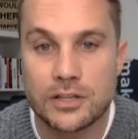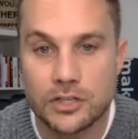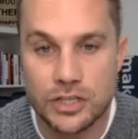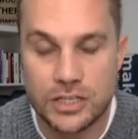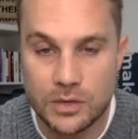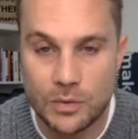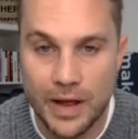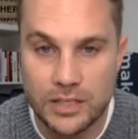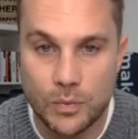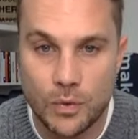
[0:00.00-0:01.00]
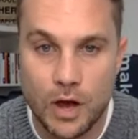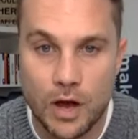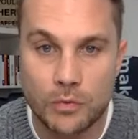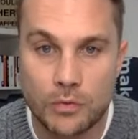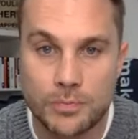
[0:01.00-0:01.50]
that she still had to
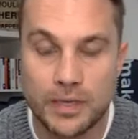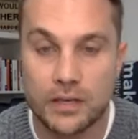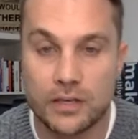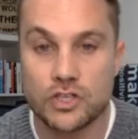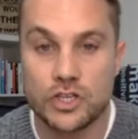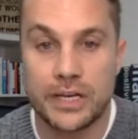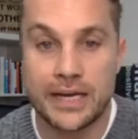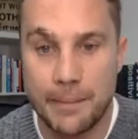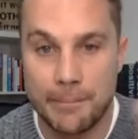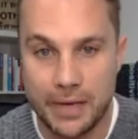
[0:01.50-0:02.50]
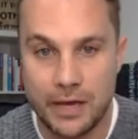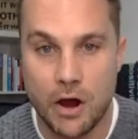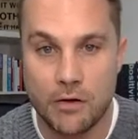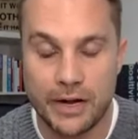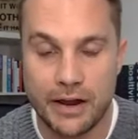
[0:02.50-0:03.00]
work was because she had lent me
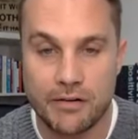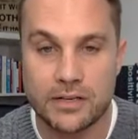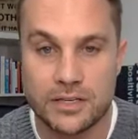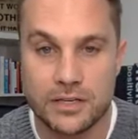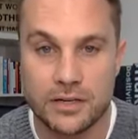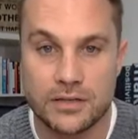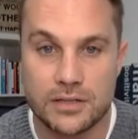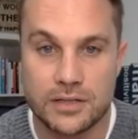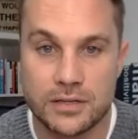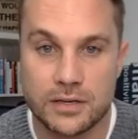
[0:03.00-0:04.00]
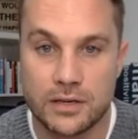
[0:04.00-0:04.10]
her inheritance